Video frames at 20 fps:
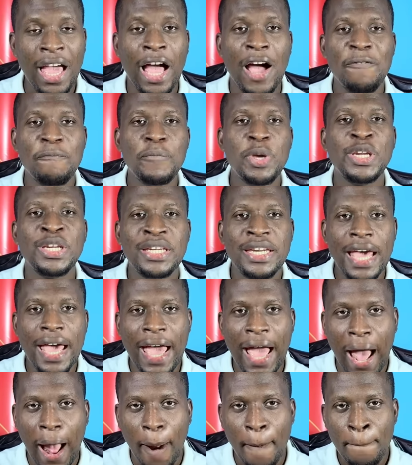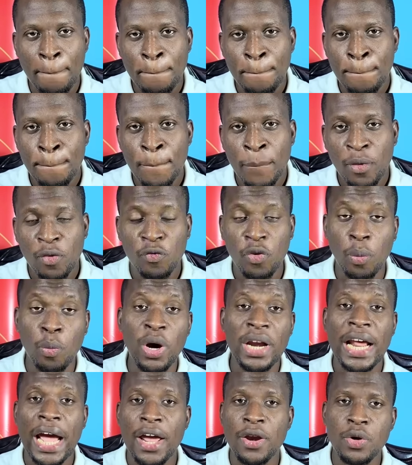I've been there from
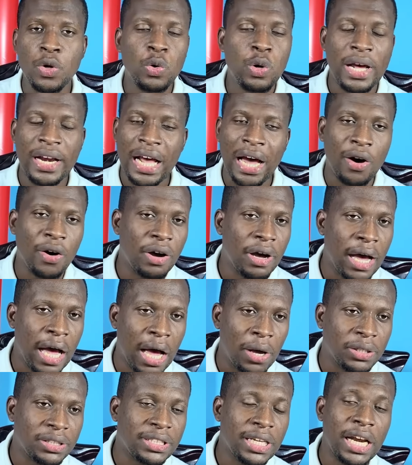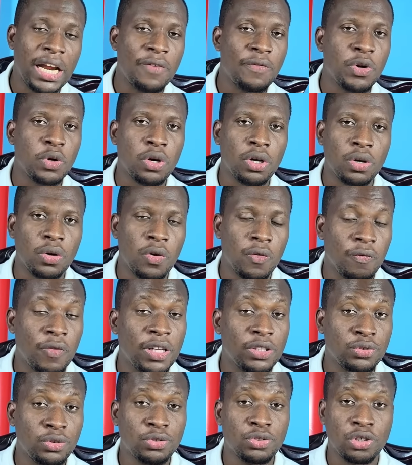what I know. And I'll tell every Kotoko
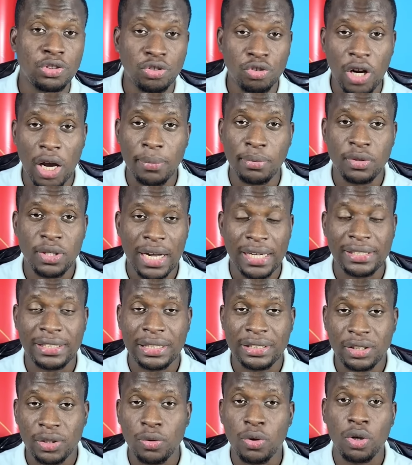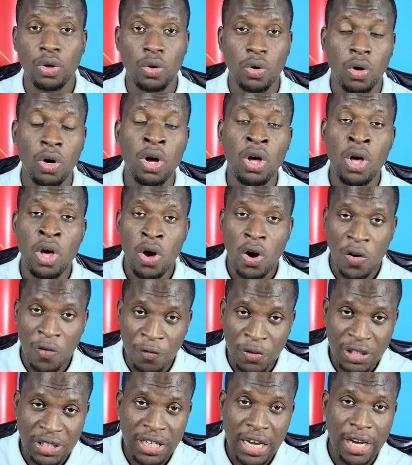fan to subscribe to the Asante Kotoko
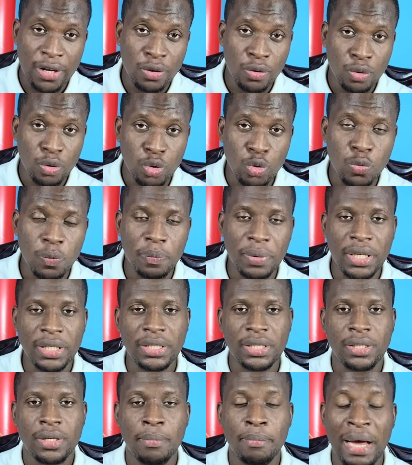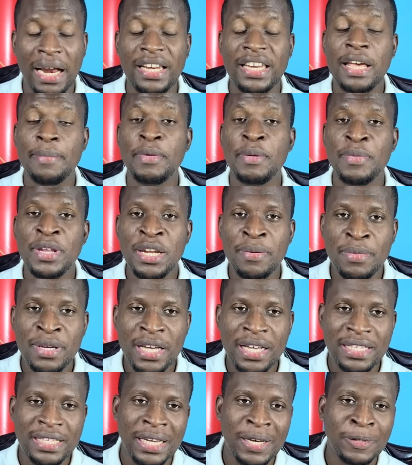official YouTube page. But the minimum
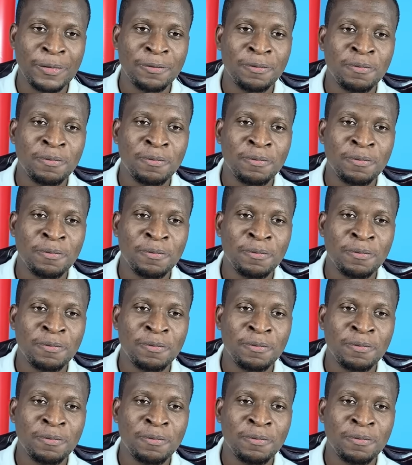is